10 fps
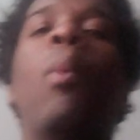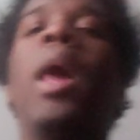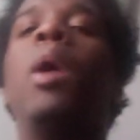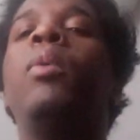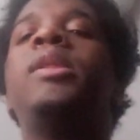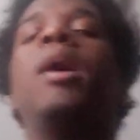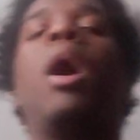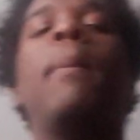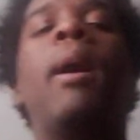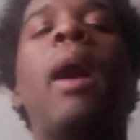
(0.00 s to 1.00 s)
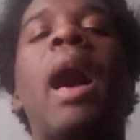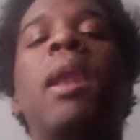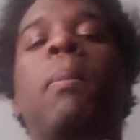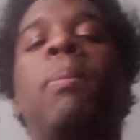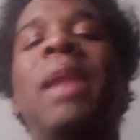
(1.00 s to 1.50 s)
don't we talk about how
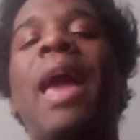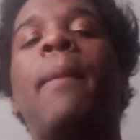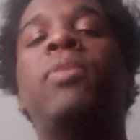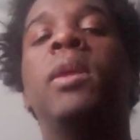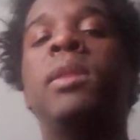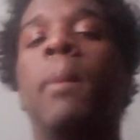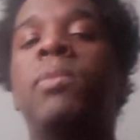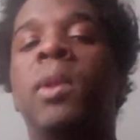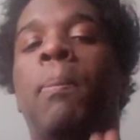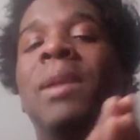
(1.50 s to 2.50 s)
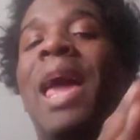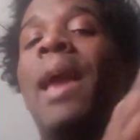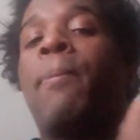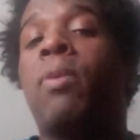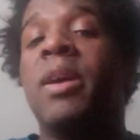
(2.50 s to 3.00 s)
the
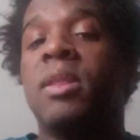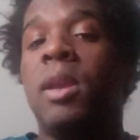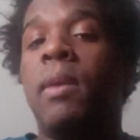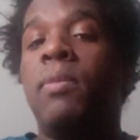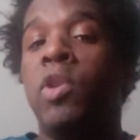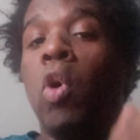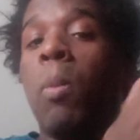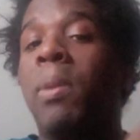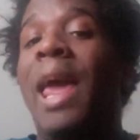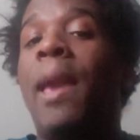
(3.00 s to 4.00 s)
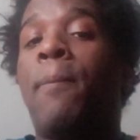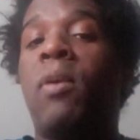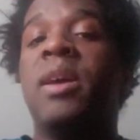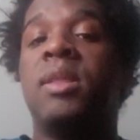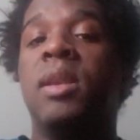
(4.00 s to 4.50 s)
black president, your black
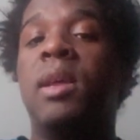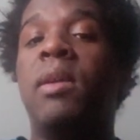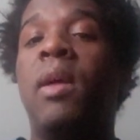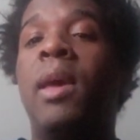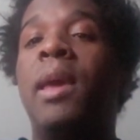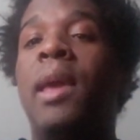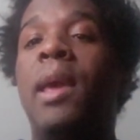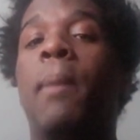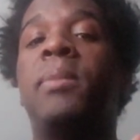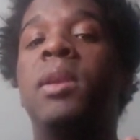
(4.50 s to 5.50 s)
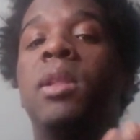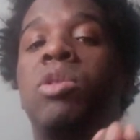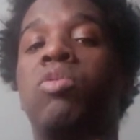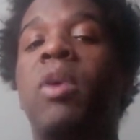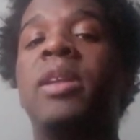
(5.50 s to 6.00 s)
president, helped to
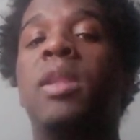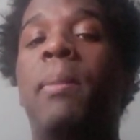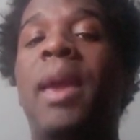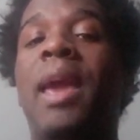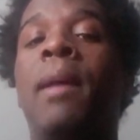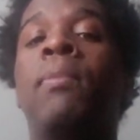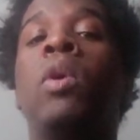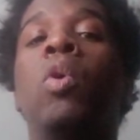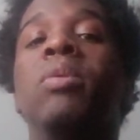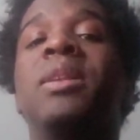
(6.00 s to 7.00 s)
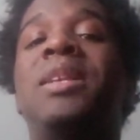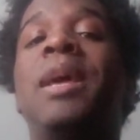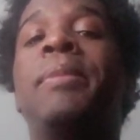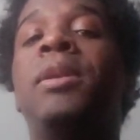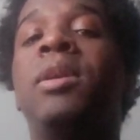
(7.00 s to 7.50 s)
destroy the man who was
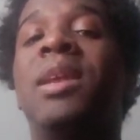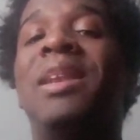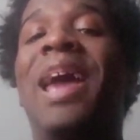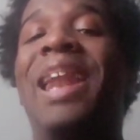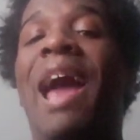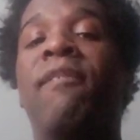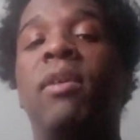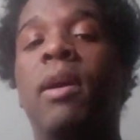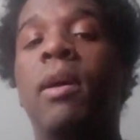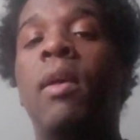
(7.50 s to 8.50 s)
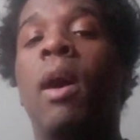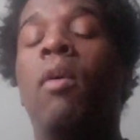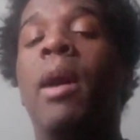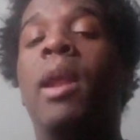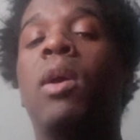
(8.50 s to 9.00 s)
attempting to unite Africa
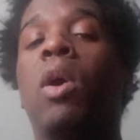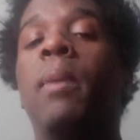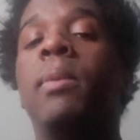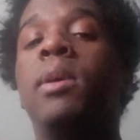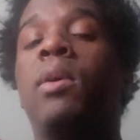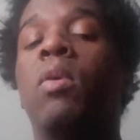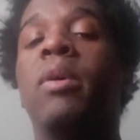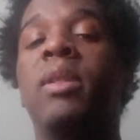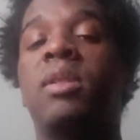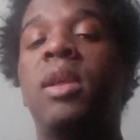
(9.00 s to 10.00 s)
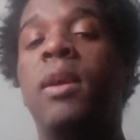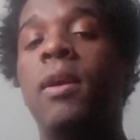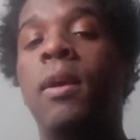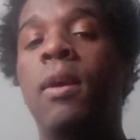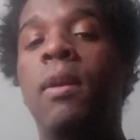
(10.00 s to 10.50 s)
around a common currency?
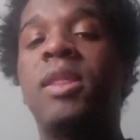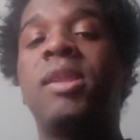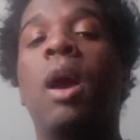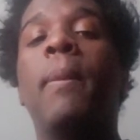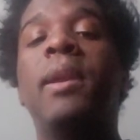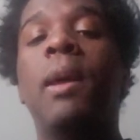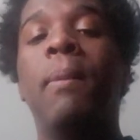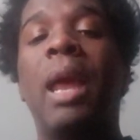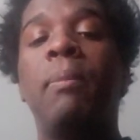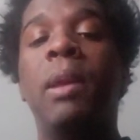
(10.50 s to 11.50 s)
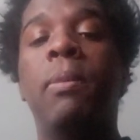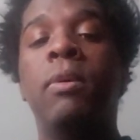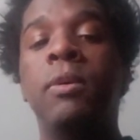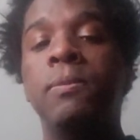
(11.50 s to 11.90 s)
Let's talk about that, black people.